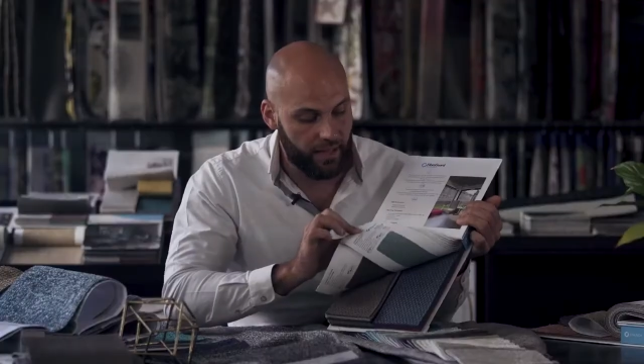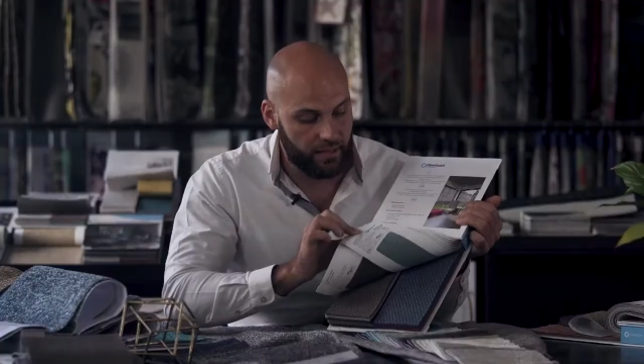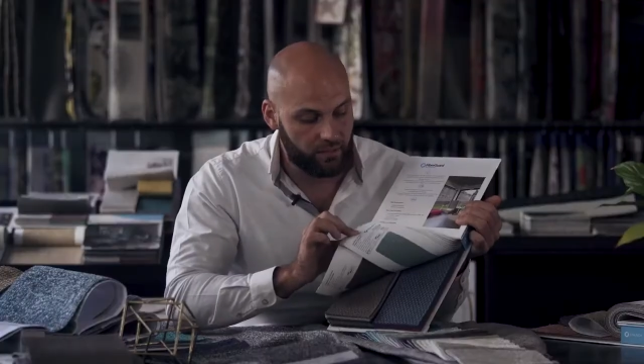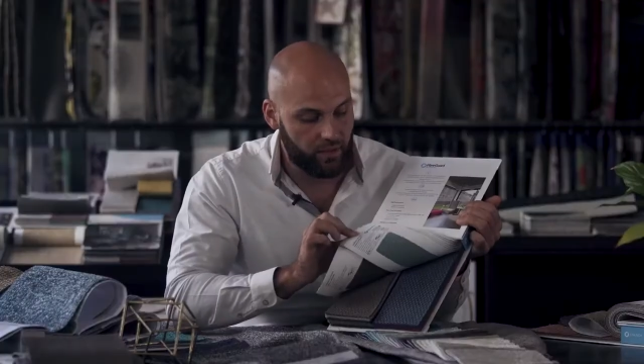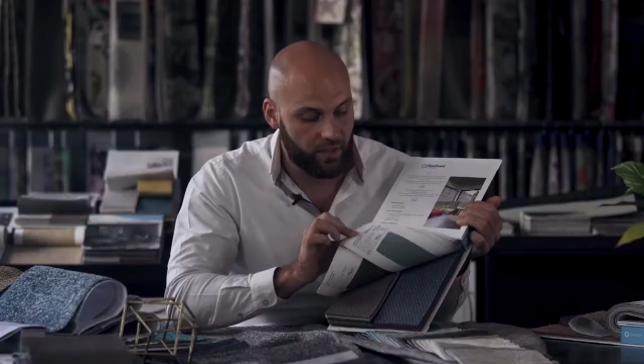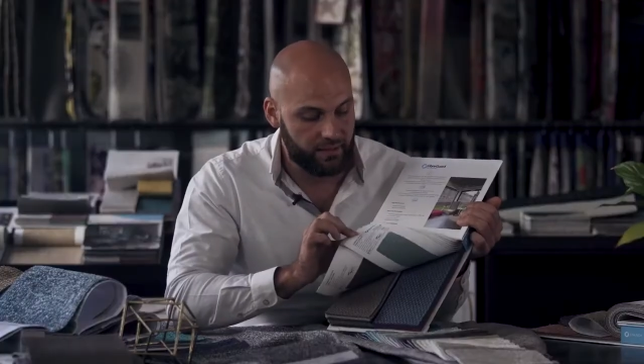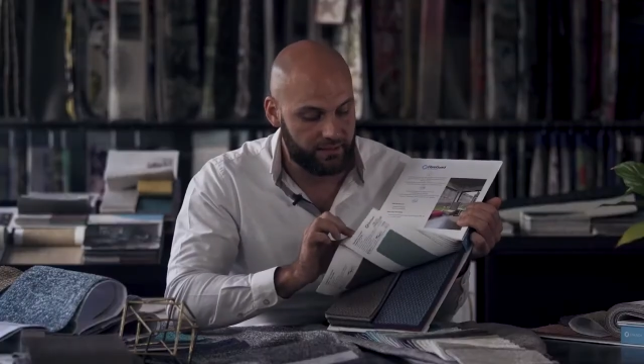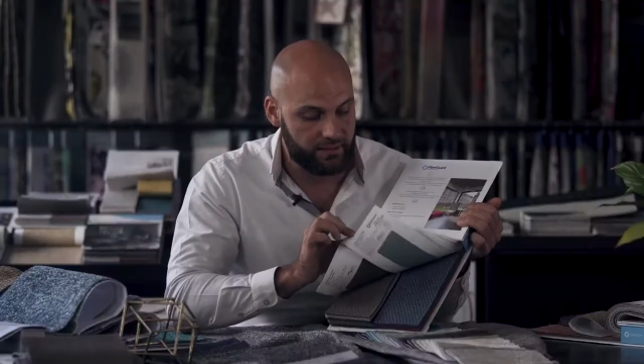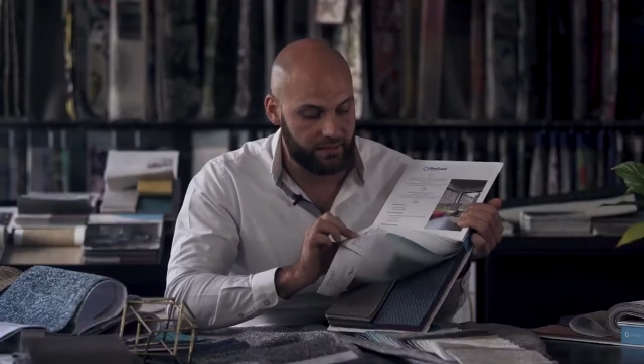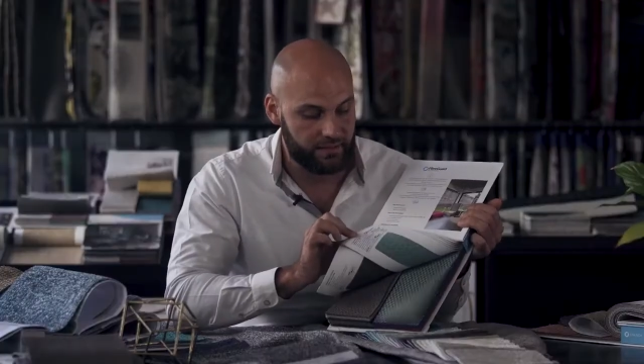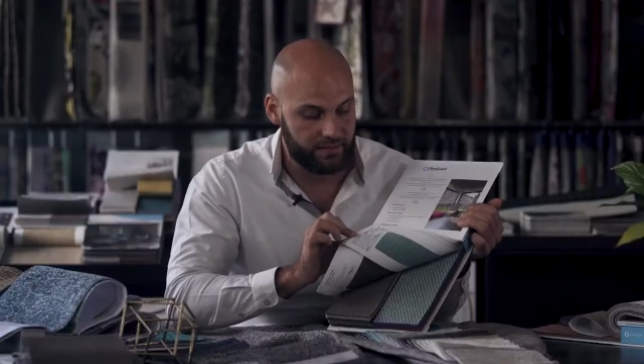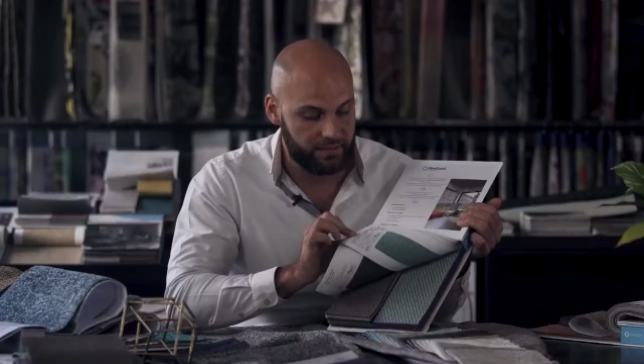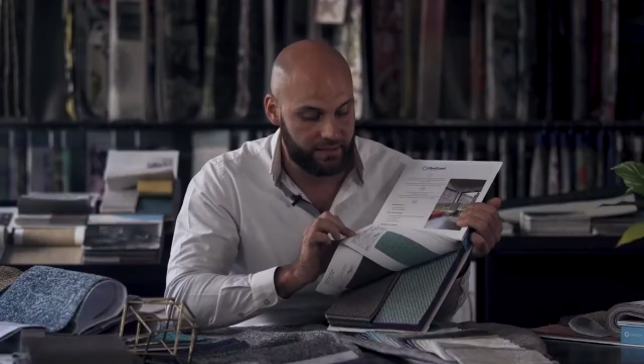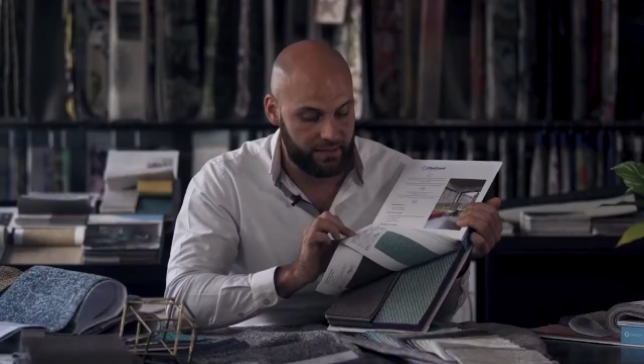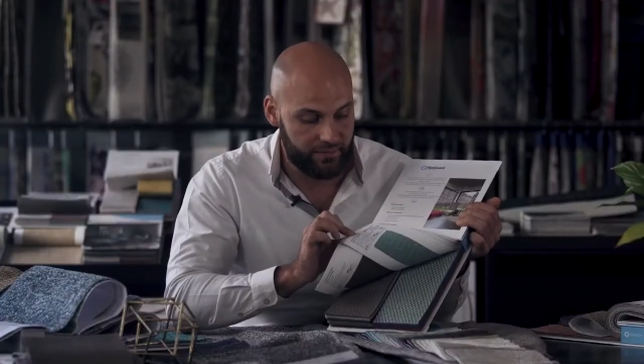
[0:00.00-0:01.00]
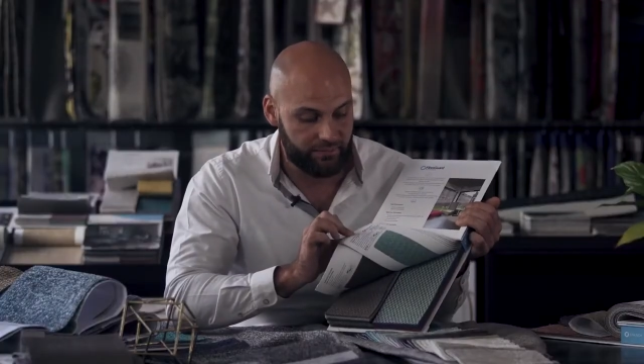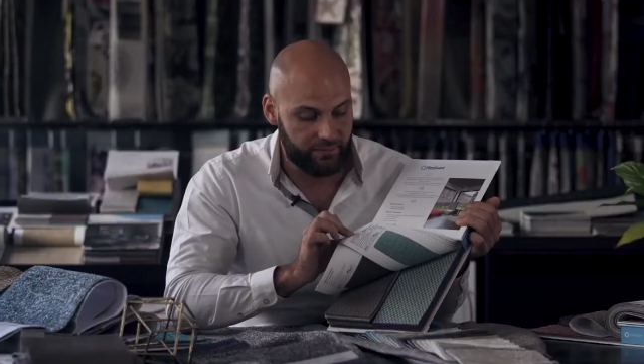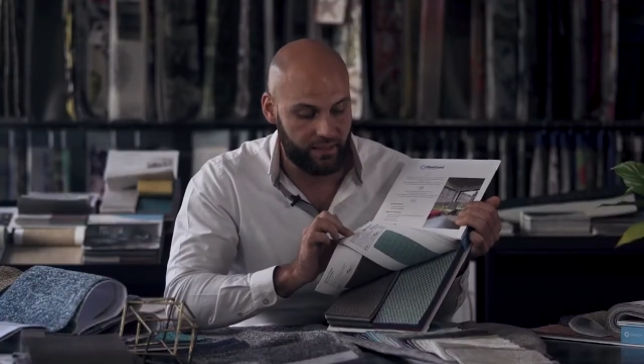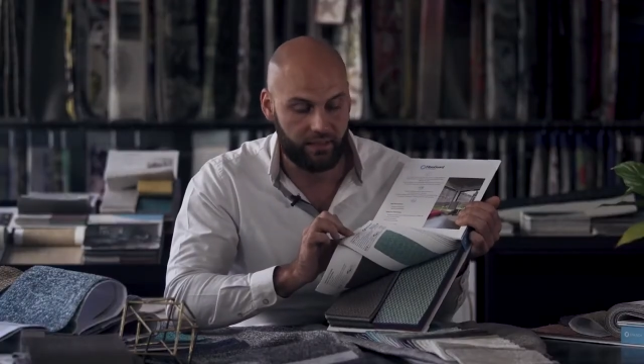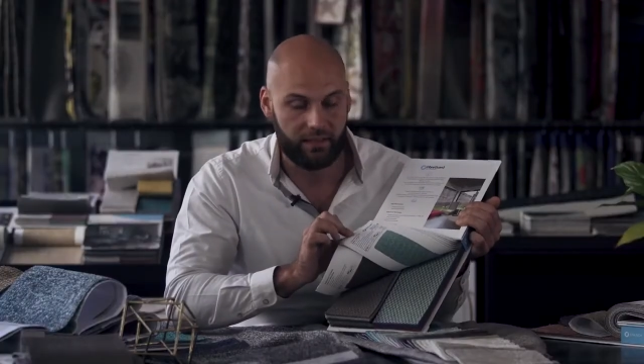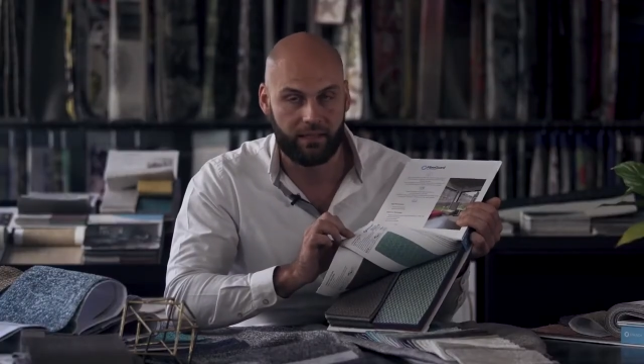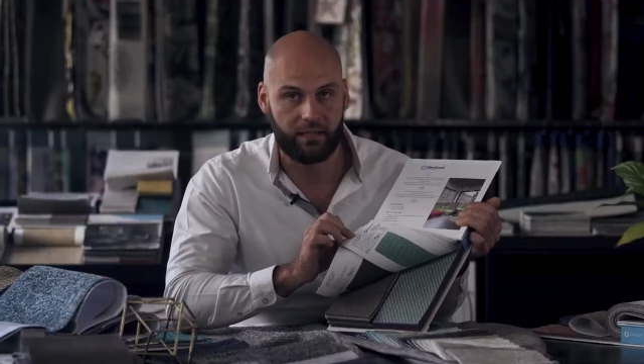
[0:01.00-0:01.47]
handwriting is
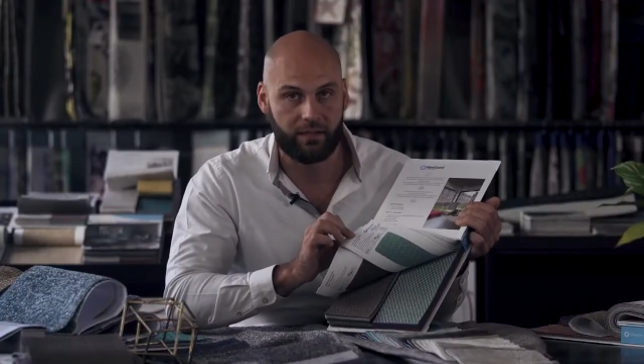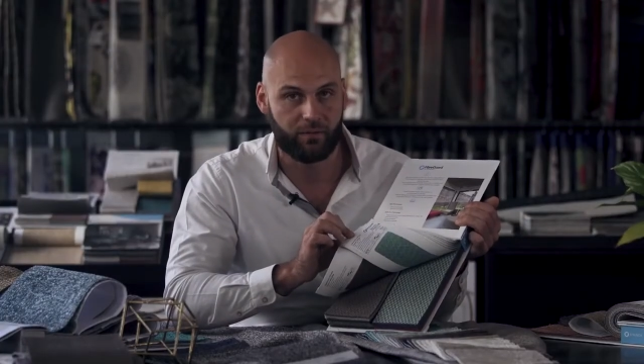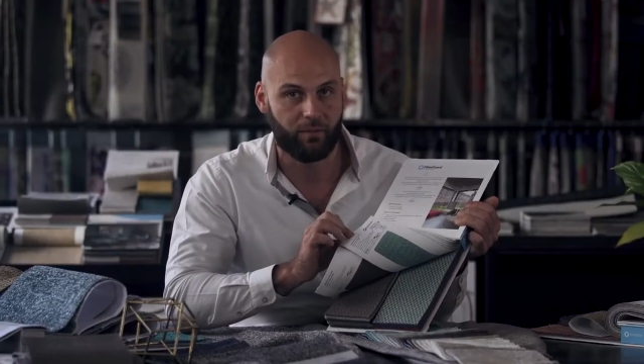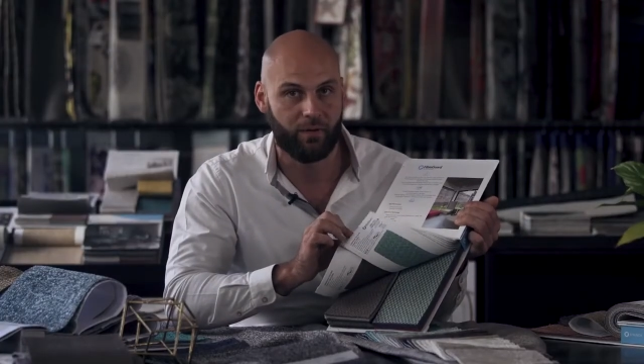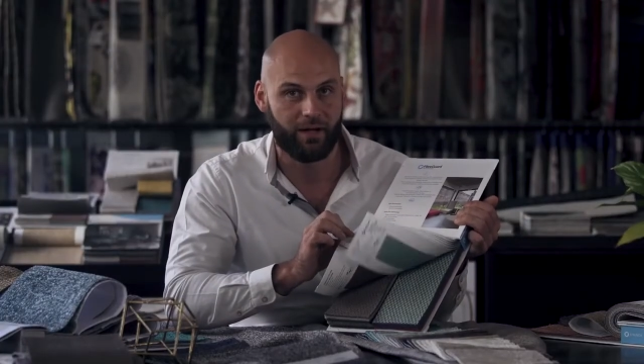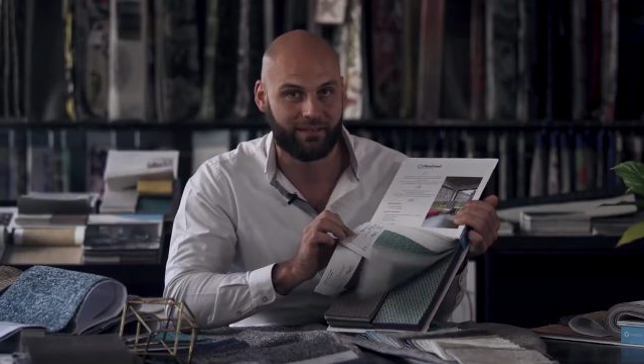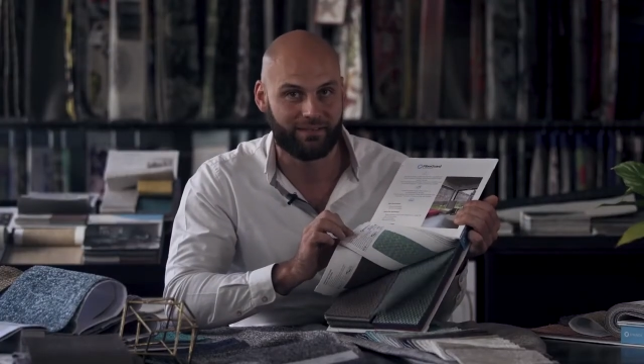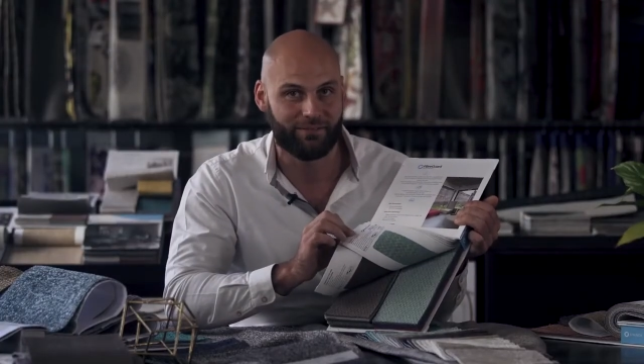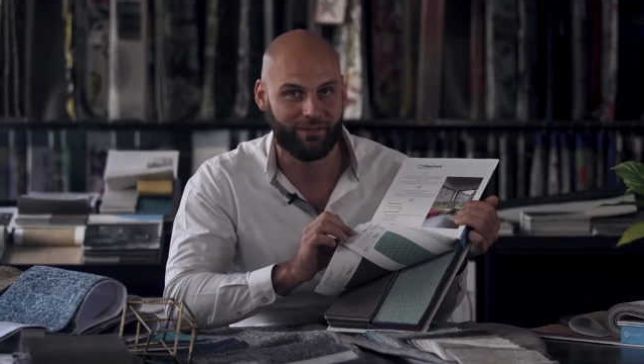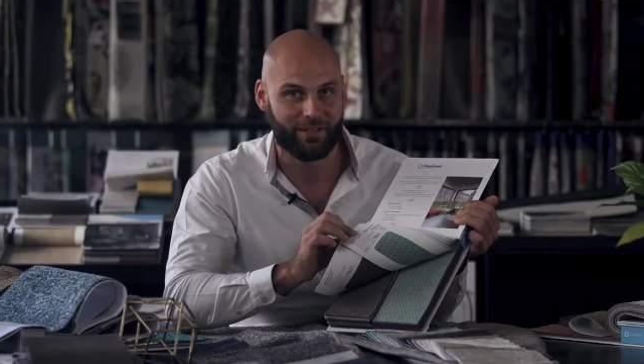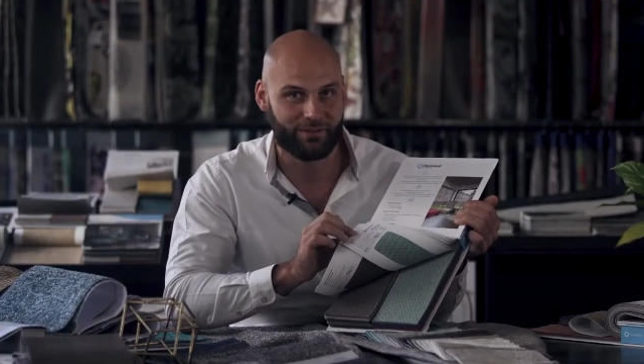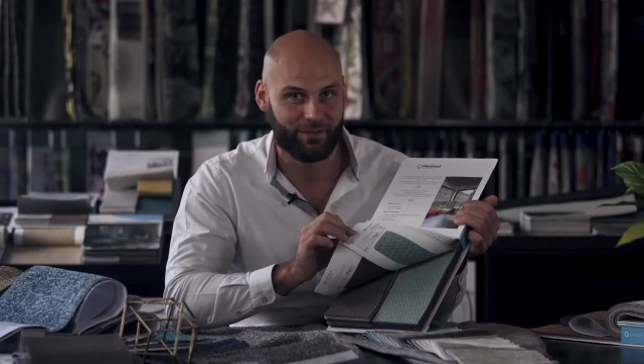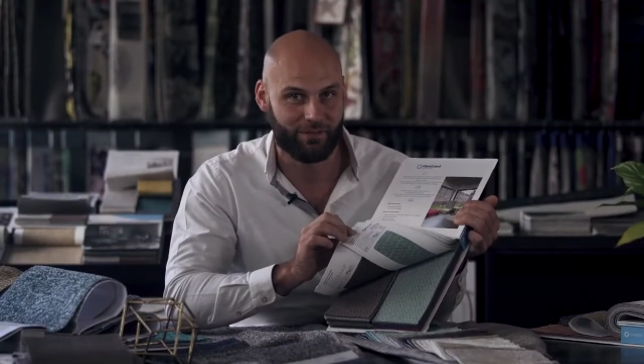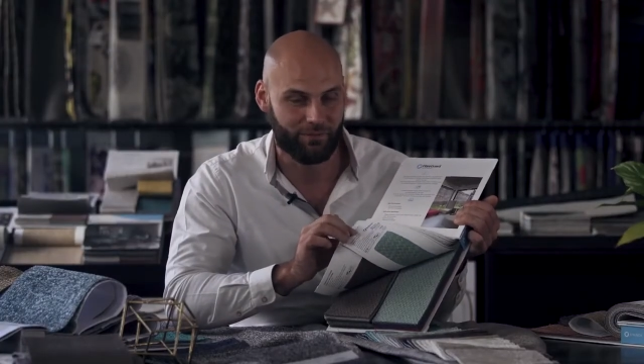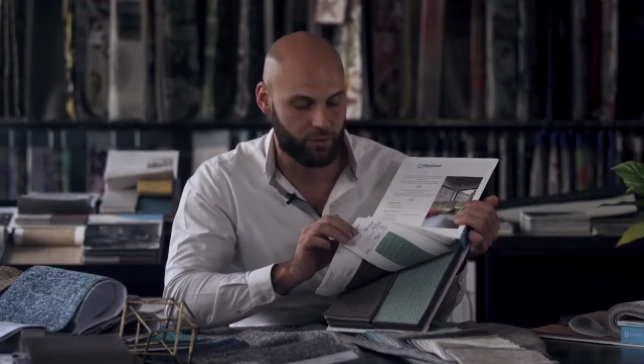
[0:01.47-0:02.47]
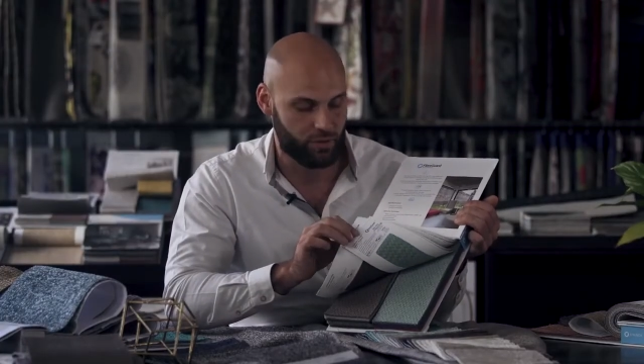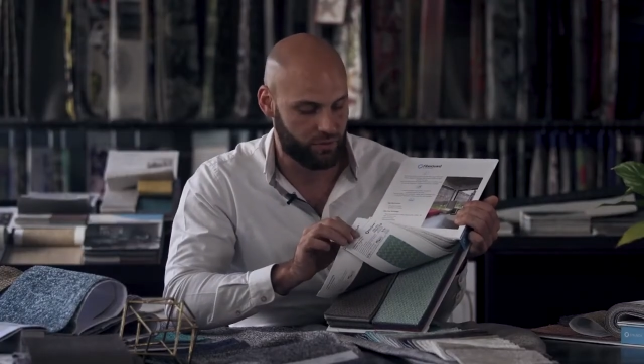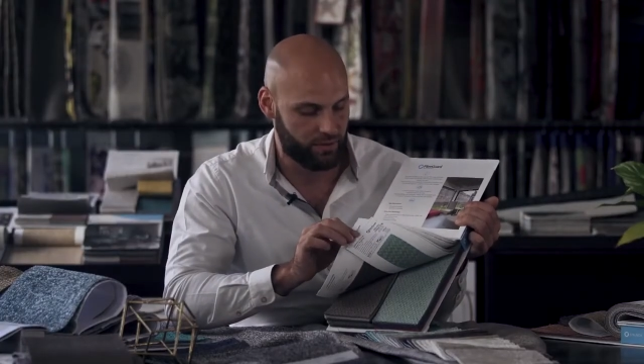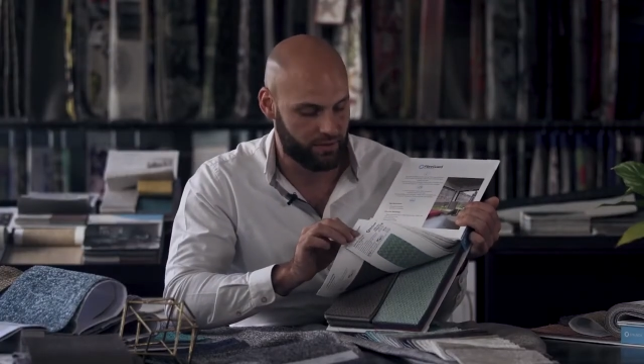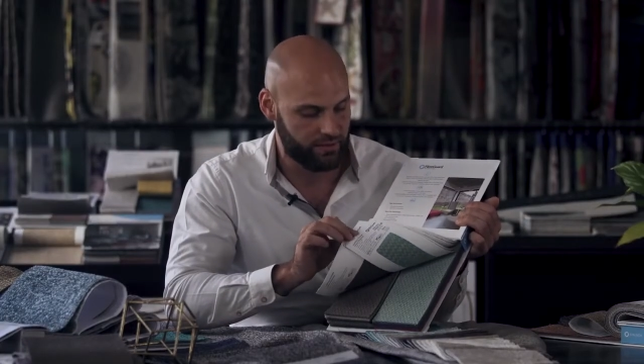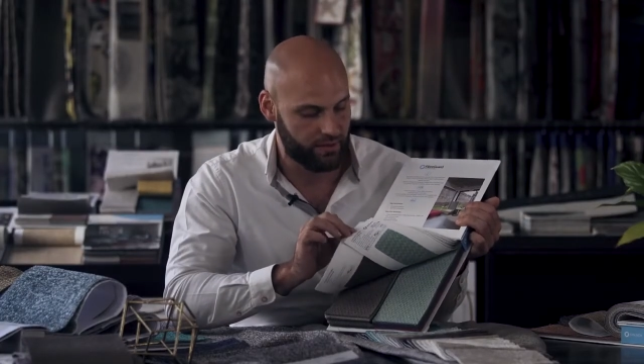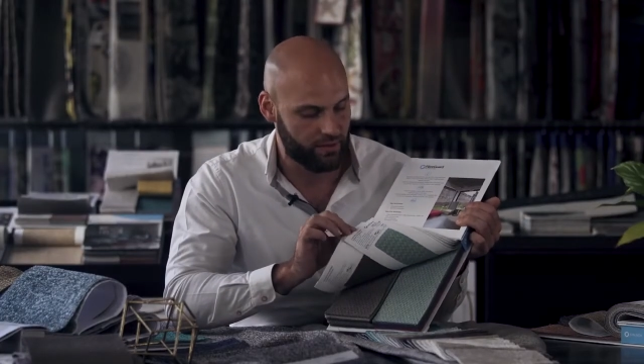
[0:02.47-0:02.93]
definitely quite
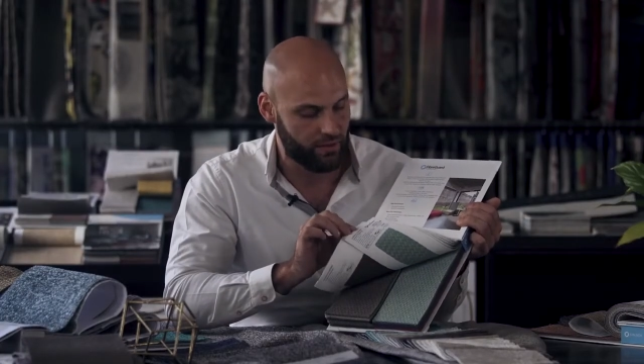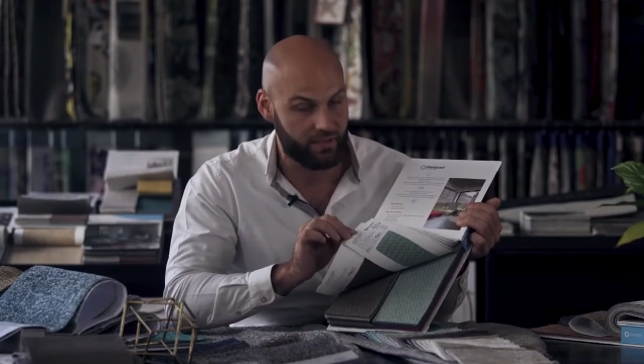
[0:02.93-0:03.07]
retro-futuristic.